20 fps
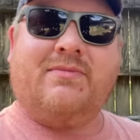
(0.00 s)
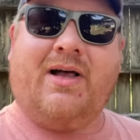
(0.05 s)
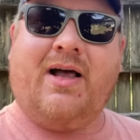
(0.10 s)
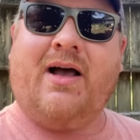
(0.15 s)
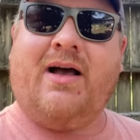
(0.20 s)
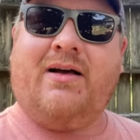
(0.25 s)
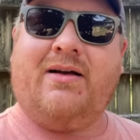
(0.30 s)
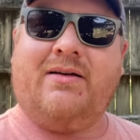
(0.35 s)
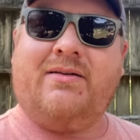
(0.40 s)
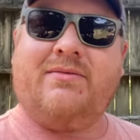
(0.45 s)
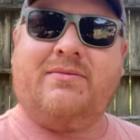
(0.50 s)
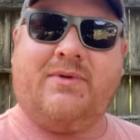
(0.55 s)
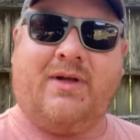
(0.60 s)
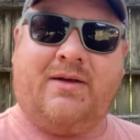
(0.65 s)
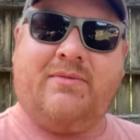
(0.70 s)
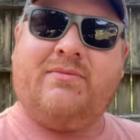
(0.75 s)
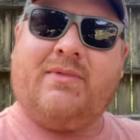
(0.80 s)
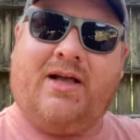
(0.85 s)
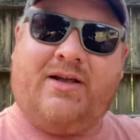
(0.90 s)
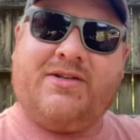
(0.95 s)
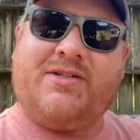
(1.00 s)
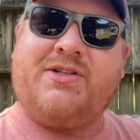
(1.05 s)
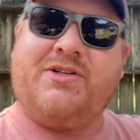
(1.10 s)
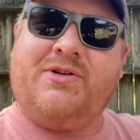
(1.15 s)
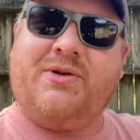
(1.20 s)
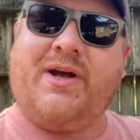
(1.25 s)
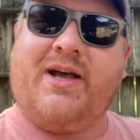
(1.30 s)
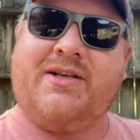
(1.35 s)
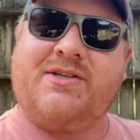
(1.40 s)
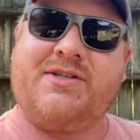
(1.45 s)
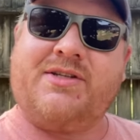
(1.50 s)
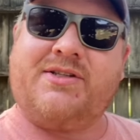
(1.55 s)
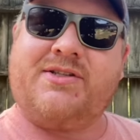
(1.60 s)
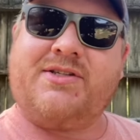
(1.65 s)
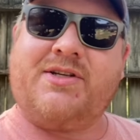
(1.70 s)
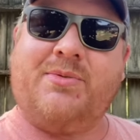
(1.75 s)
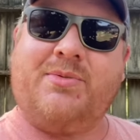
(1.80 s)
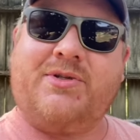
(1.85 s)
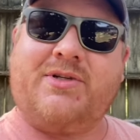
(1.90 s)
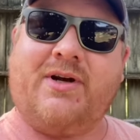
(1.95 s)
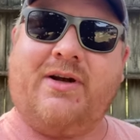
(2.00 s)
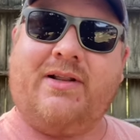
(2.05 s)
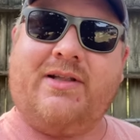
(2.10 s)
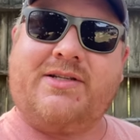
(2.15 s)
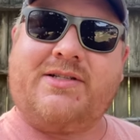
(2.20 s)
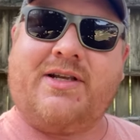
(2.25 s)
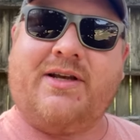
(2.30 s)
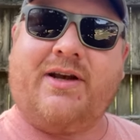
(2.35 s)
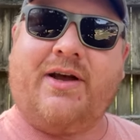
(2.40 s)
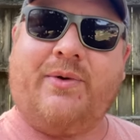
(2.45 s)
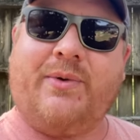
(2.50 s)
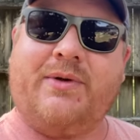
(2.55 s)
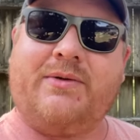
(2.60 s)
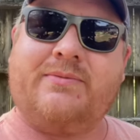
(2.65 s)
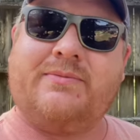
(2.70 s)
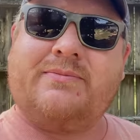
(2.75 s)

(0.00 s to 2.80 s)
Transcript: I'll, I'll see you guys at the cemetery. Let's get going.